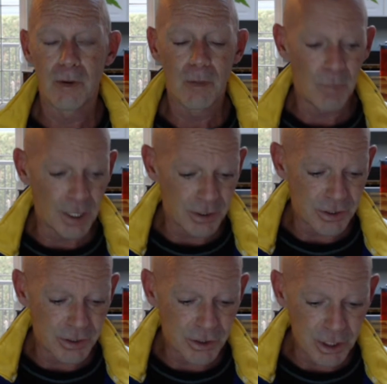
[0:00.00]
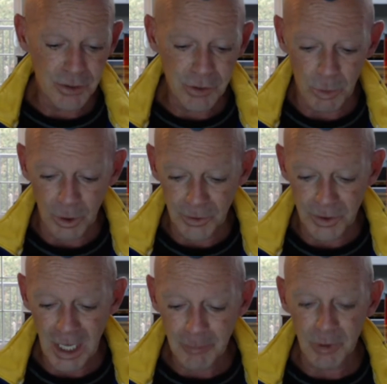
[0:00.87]
But it's changeable,
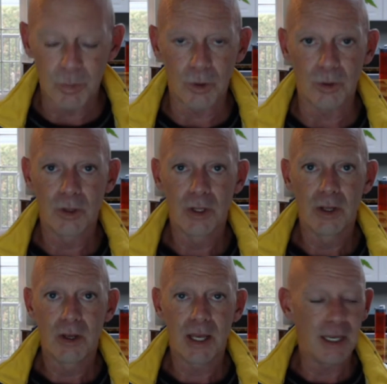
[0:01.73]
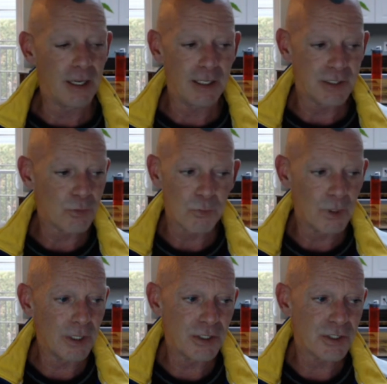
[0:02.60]
adaptable. It's
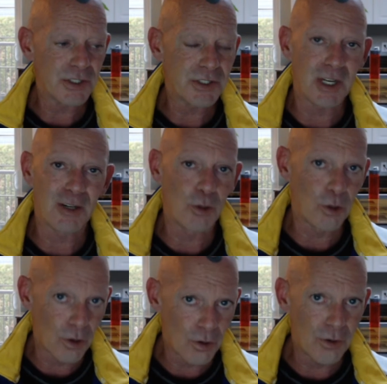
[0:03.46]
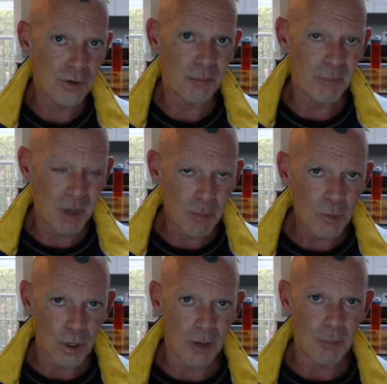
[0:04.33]
really just a learned
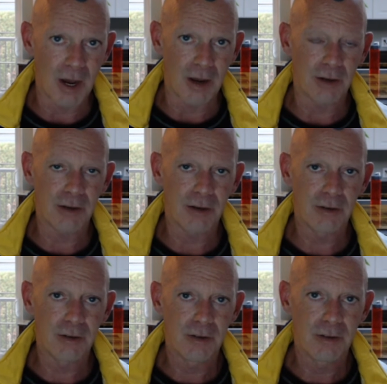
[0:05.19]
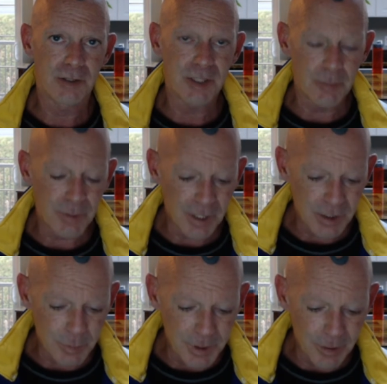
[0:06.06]
memory bank, something
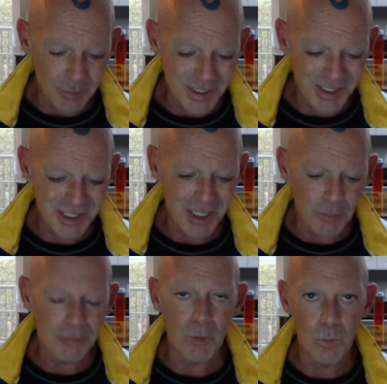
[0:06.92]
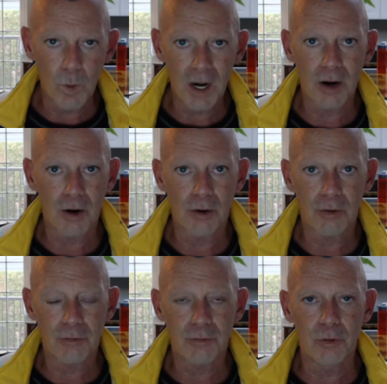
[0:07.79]
that's become self-aware
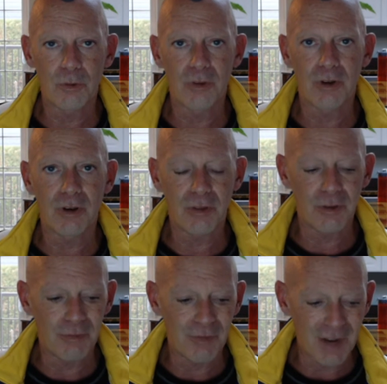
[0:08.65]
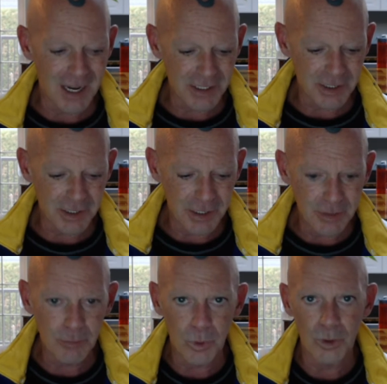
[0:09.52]
through the vast
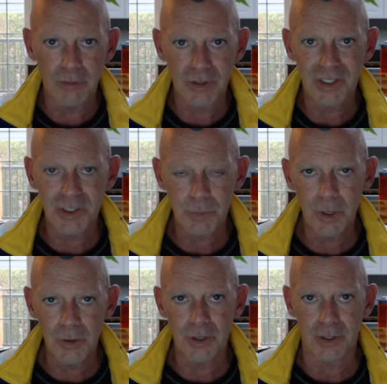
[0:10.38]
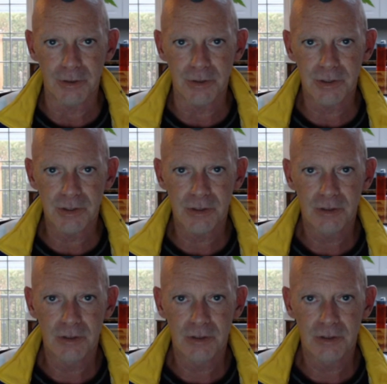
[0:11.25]
input of experience.